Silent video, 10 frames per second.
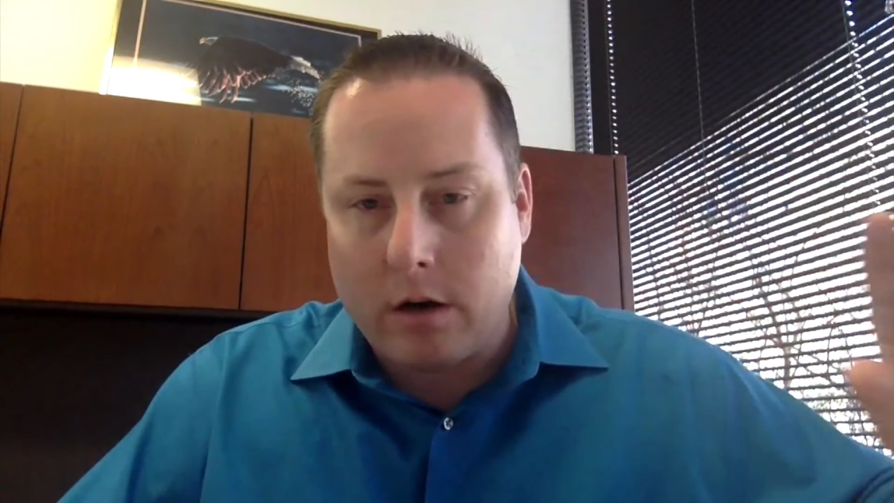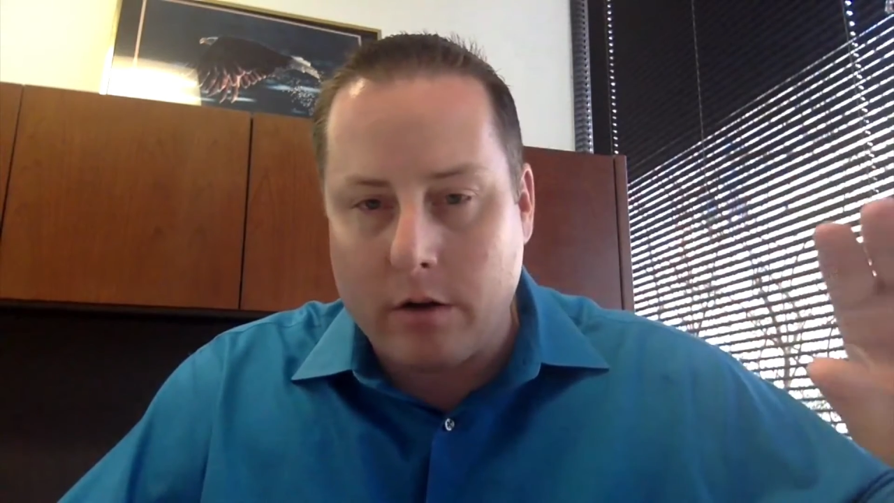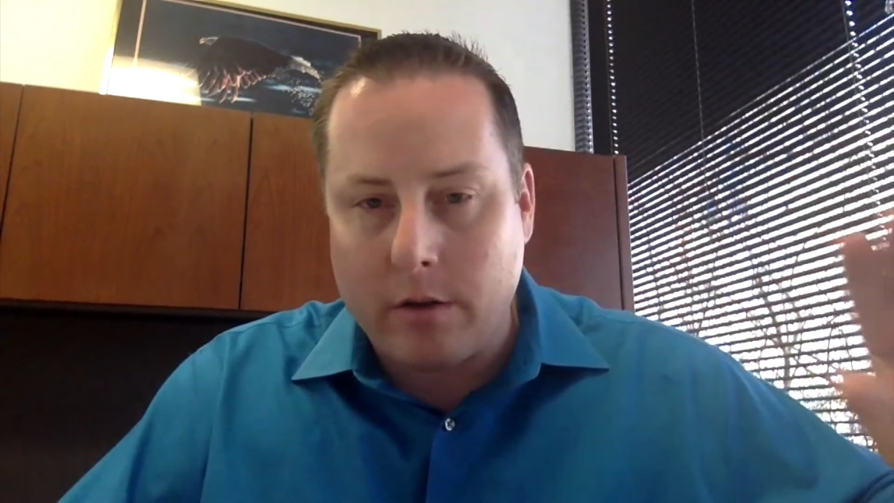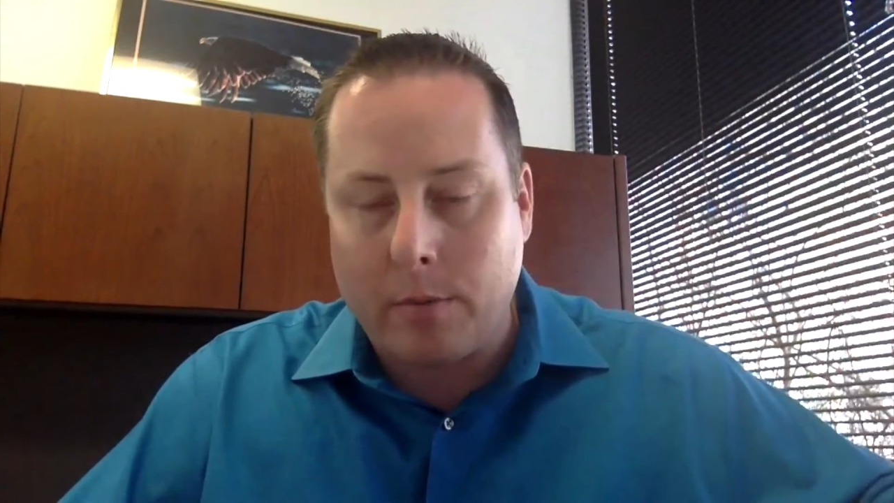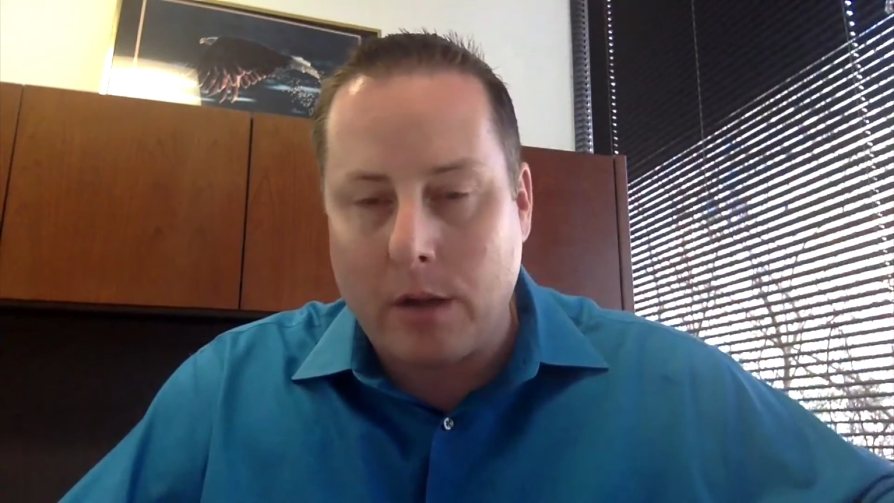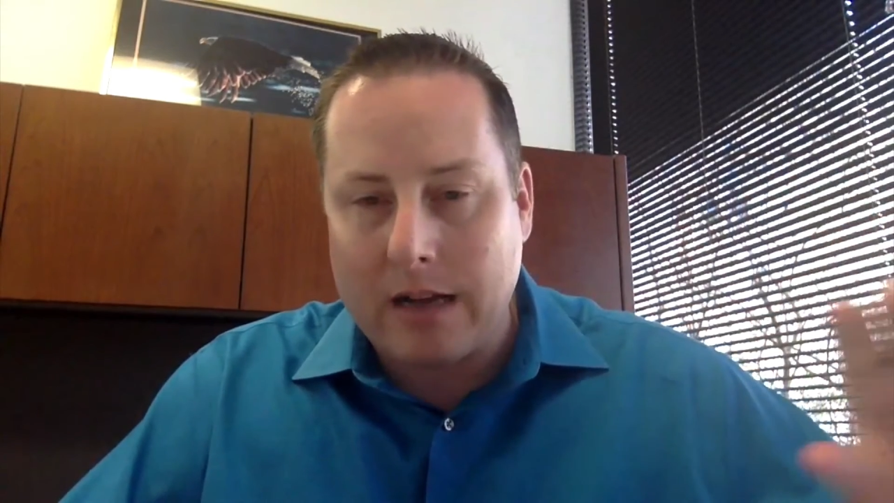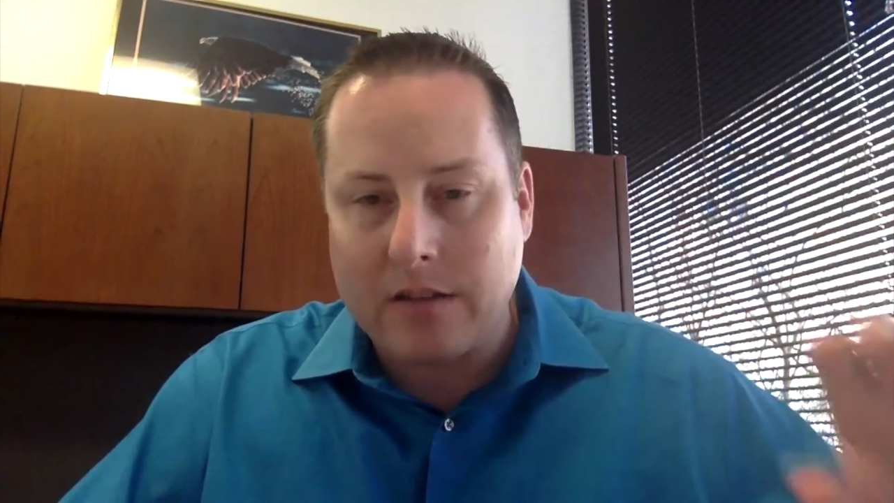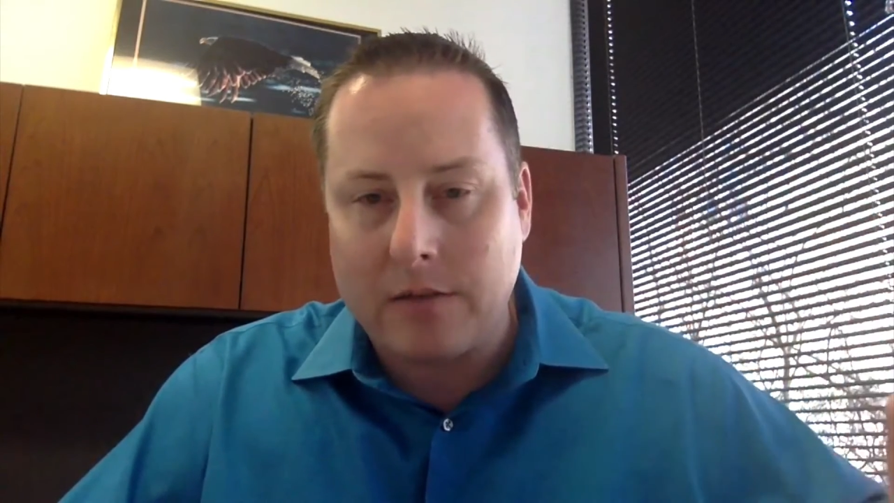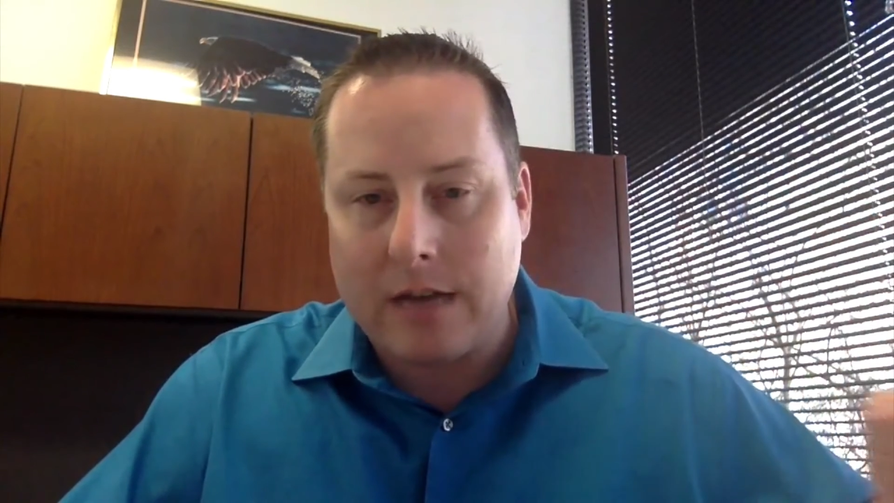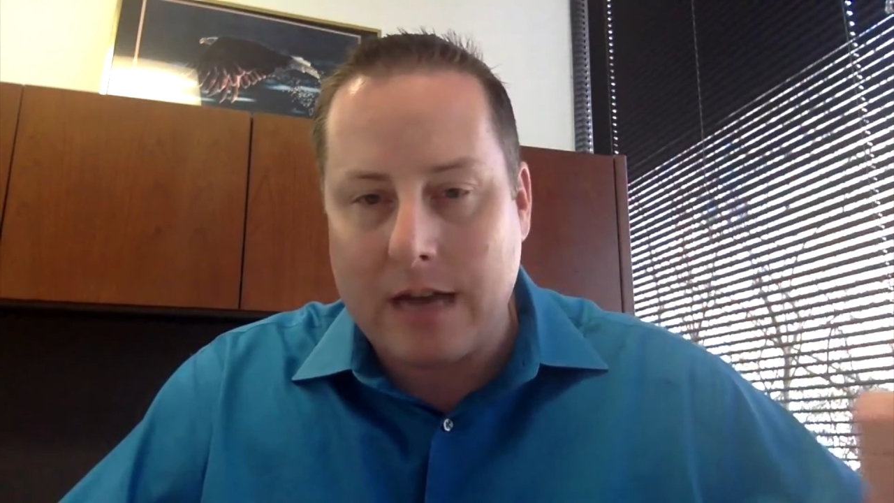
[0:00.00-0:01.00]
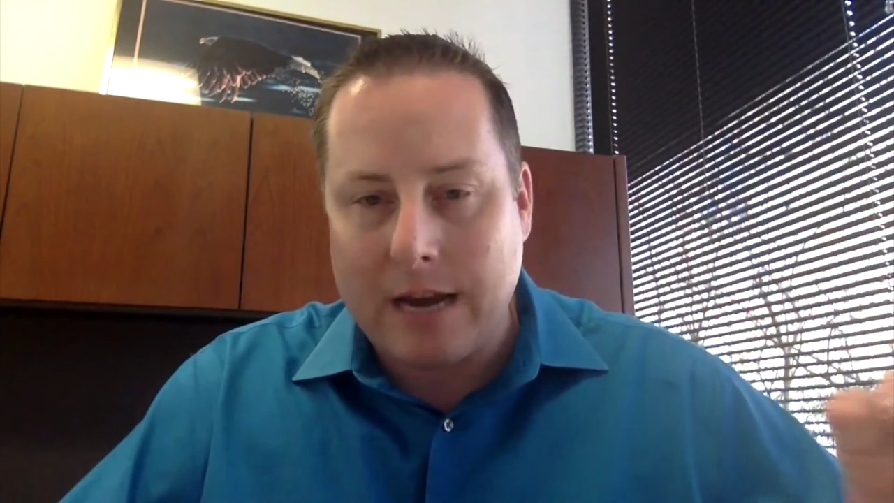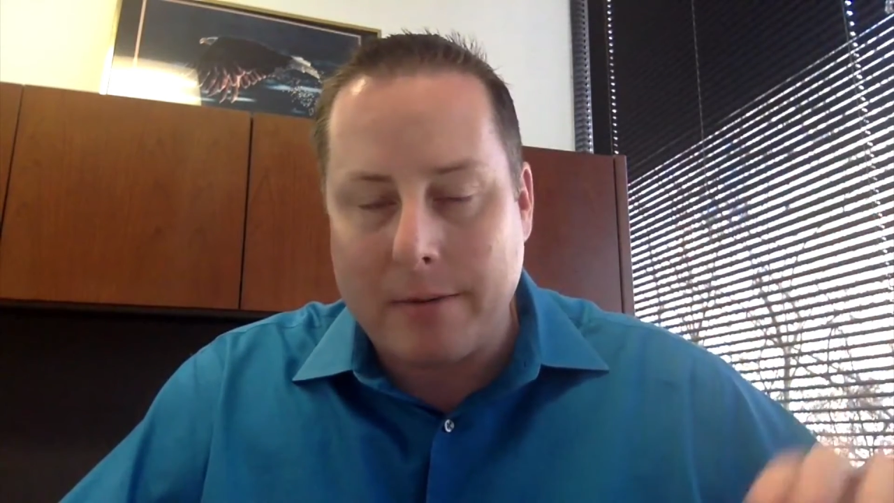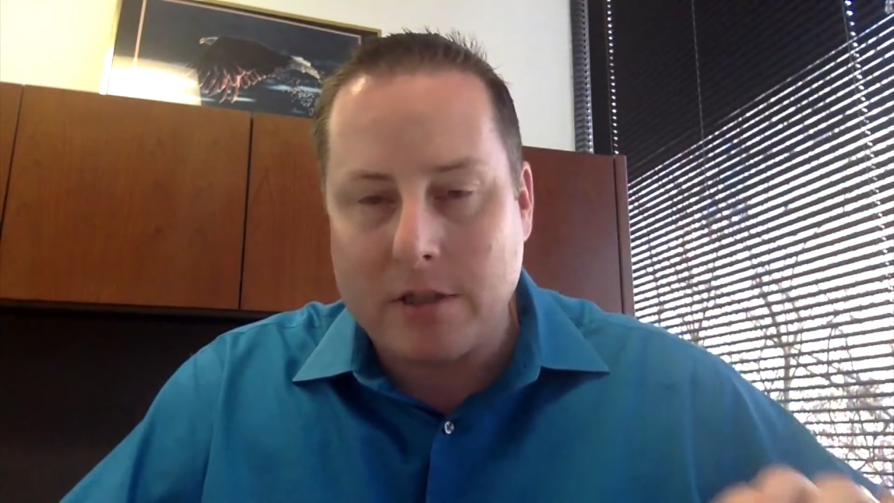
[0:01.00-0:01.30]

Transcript: are the blocks of time.